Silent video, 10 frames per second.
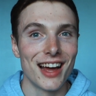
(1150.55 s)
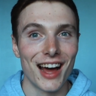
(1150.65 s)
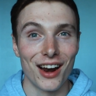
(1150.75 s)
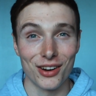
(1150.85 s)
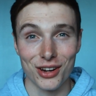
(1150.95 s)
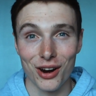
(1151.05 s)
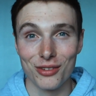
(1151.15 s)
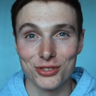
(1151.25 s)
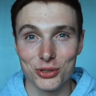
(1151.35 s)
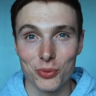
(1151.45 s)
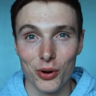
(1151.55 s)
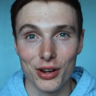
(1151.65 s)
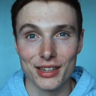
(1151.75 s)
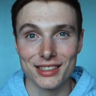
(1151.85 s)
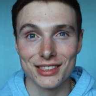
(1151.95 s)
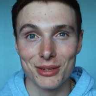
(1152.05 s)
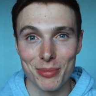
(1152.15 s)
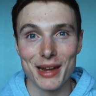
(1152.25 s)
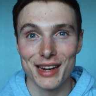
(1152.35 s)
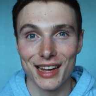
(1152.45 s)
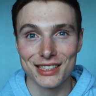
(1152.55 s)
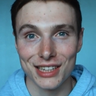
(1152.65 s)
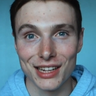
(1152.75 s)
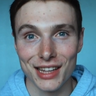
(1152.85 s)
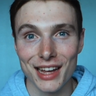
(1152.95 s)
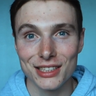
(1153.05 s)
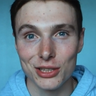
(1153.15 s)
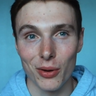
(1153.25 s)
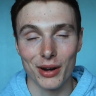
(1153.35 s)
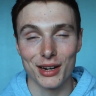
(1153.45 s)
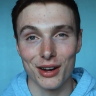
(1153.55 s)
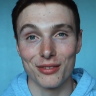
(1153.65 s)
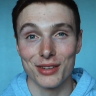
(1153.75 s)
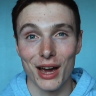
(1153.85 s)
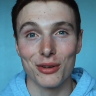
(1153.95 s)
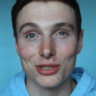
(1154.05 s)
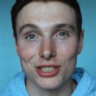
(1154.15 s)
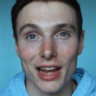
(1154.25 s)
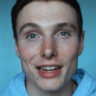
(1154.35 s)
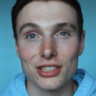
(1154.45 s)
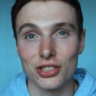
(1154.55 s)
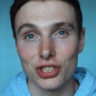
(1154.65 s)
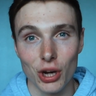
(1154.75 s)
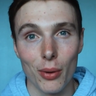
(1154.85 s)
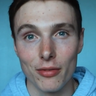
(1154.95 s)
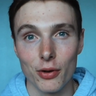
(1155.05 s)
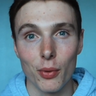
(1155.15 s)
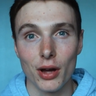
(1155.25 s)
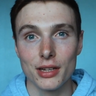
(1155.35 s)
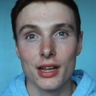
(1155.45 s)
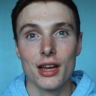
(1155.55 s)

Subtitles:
and I kind of just want it to be next Sunday so I can kind of get on stage and show everyone